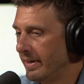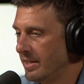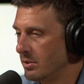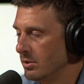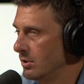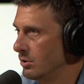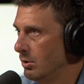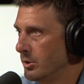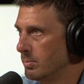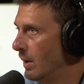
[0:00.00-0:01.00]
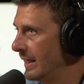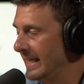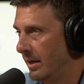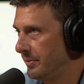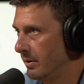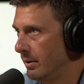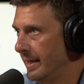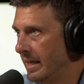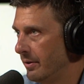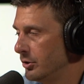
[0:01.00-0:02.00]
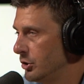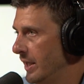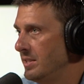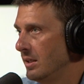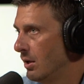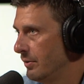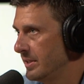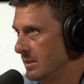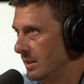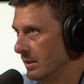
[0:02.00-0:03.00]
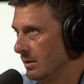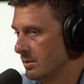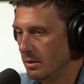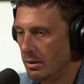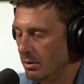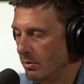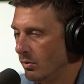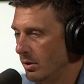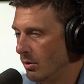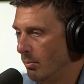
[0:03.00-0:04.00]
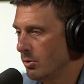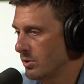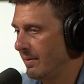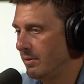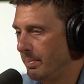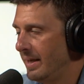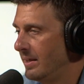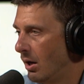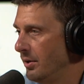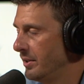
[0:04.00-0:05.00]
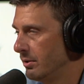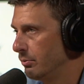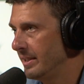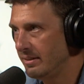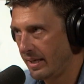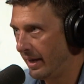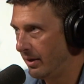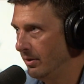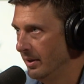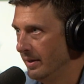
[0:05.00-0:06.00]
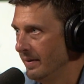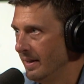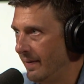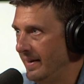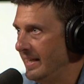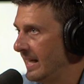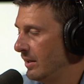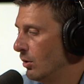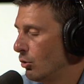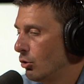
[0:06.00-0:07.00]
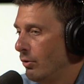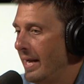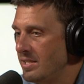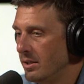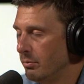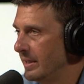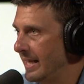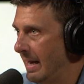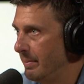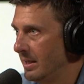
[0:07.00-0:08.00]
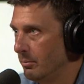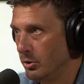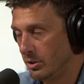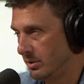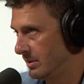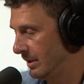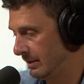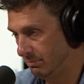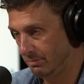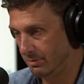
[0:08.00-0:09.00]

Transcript: investors. There's so much money out there right now. They're chasing all these deals, and you almost have to pay darn near retail, and then you got to go crazy rehabbing them, which is a